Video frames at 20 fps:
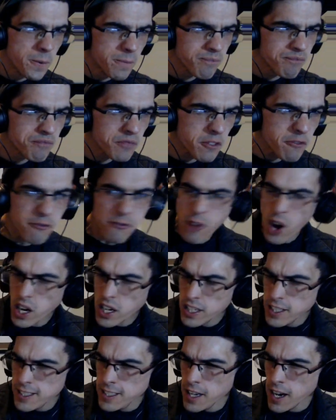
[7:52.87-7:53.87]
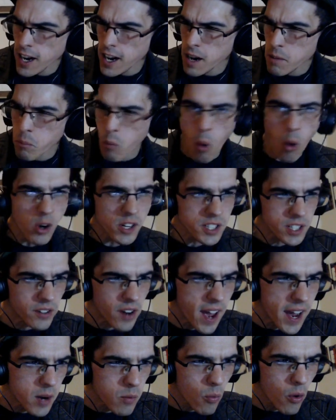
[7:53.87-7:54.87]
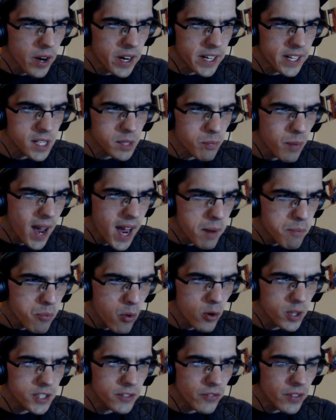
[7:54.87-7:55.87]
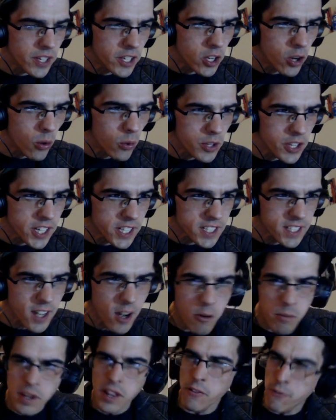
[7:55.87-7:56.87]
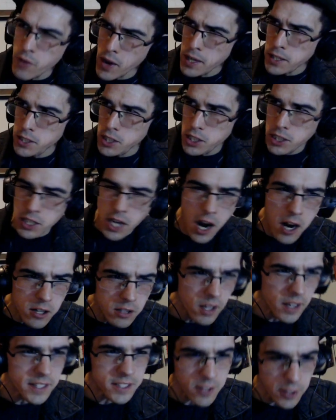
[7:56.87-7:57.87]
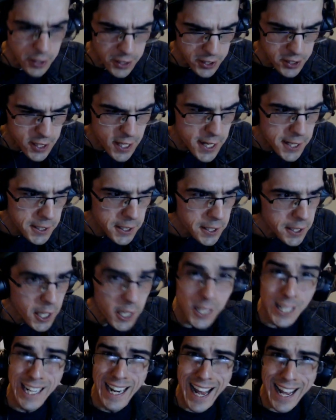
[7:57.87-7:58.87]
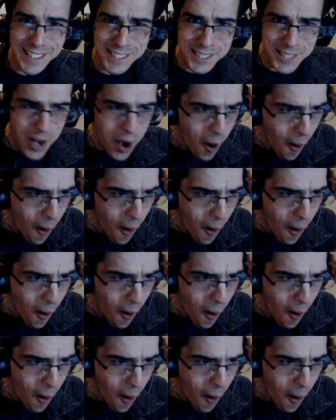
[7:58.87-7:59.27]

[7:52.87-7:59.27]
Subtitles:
Fucking Morrison had one in his Bad Boys video. You can tell by the fucking starlights on the ceiling. Let's go.